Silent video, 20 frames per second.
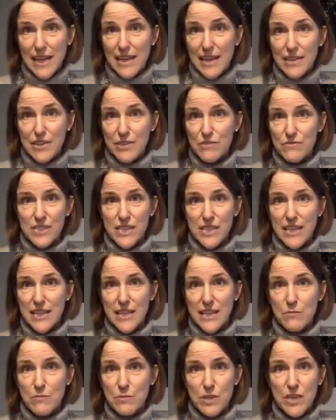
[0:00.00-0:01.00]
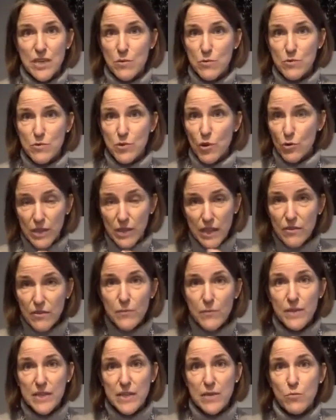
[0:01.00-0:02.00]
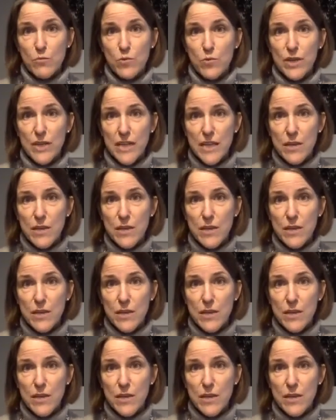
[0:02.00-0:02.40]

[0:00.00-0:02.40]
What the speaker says: And you said he told everybody what